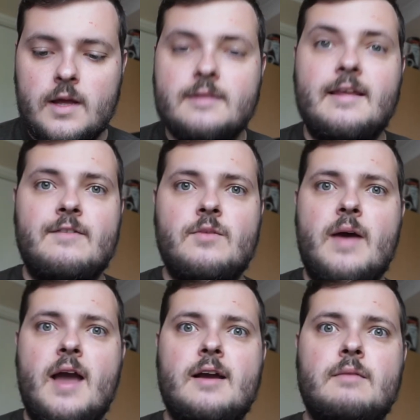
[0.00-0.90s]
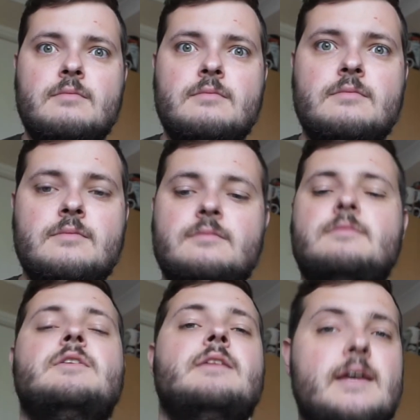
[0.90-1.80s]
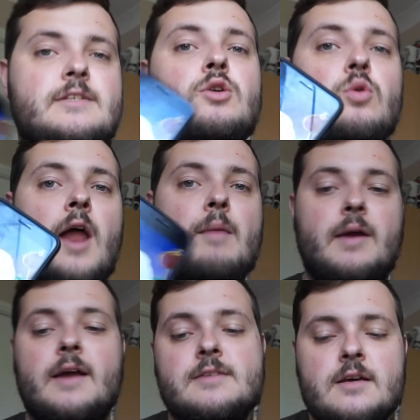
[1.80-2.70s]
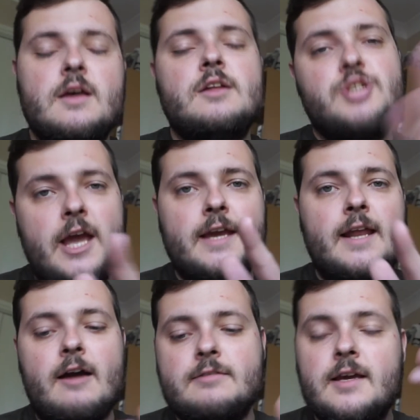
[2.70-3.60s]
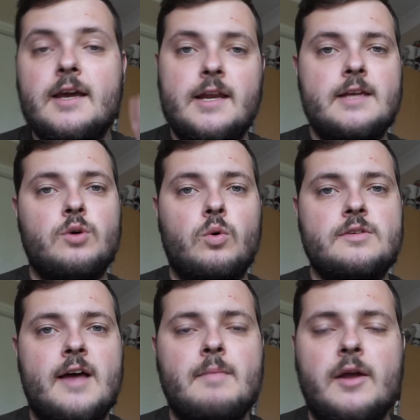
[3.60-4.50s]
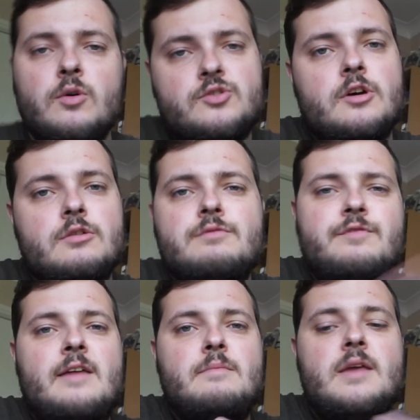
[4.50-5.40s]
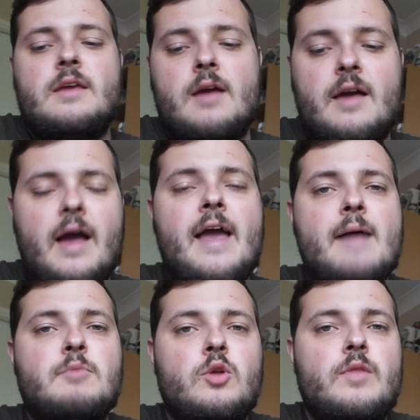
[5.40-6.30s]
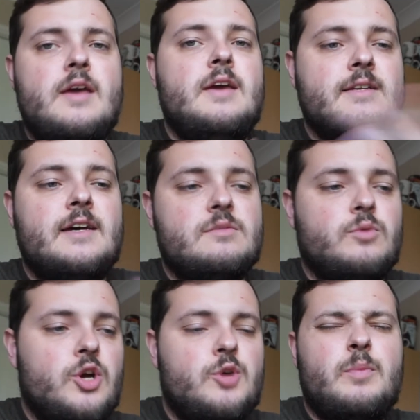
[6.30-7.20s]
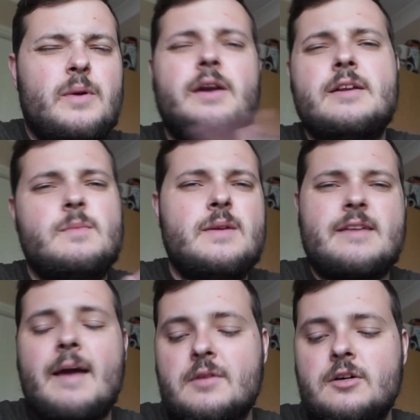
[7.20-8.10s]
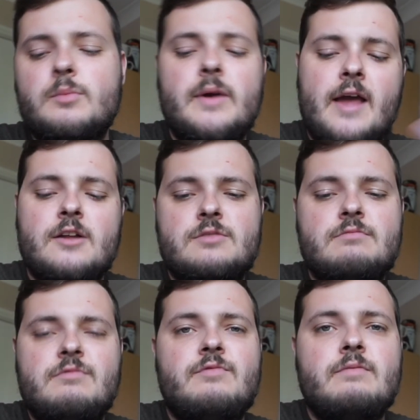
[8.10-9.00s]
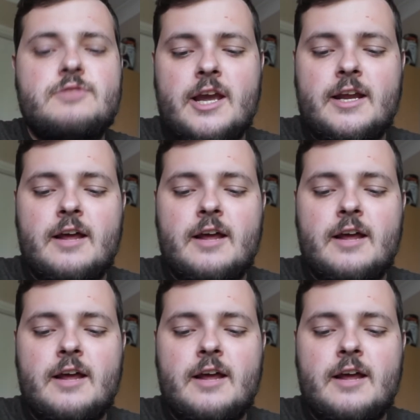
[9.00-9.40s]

David Beckham. It's a cool app, guys. Check it out. It is awesome. And also, find me. I am on there. It does work, but it is a bit skeptical. But yeah, check it